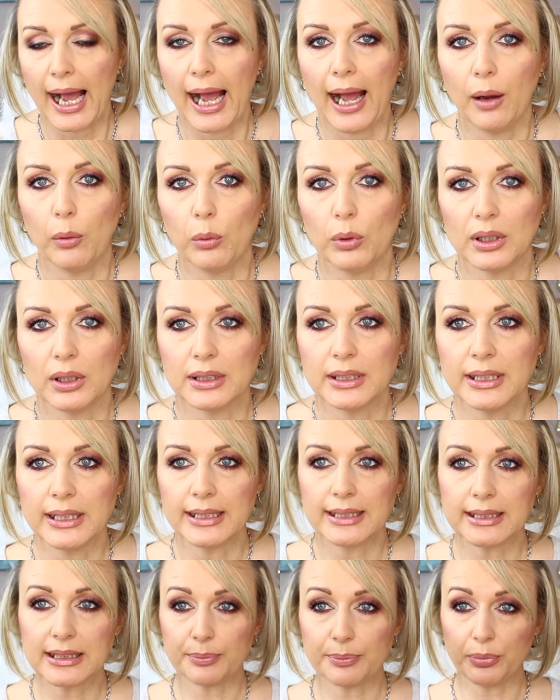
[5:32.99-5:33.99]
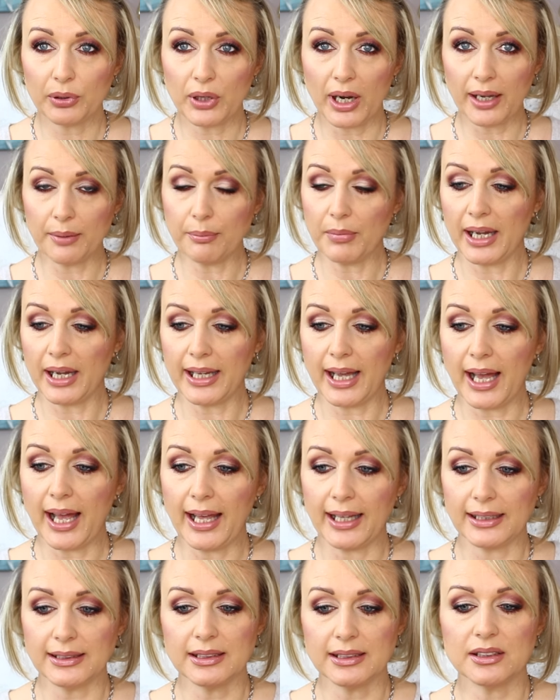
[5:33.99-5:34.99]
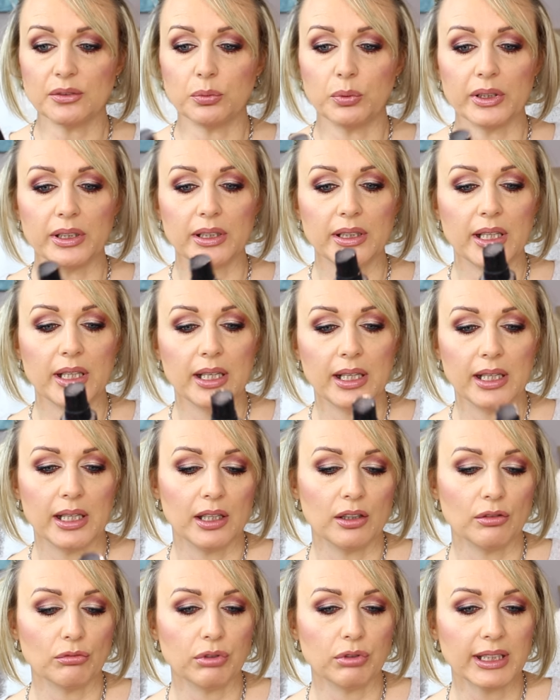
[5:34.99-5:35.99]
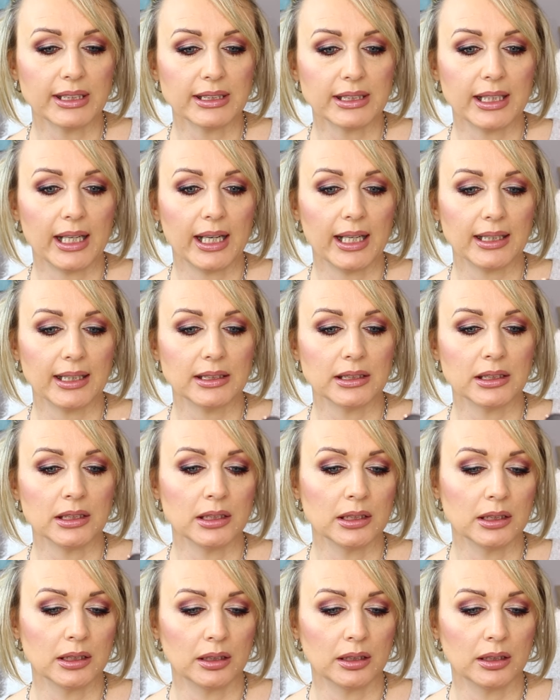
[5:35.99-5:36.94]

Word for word: I will spray my ends with the Redken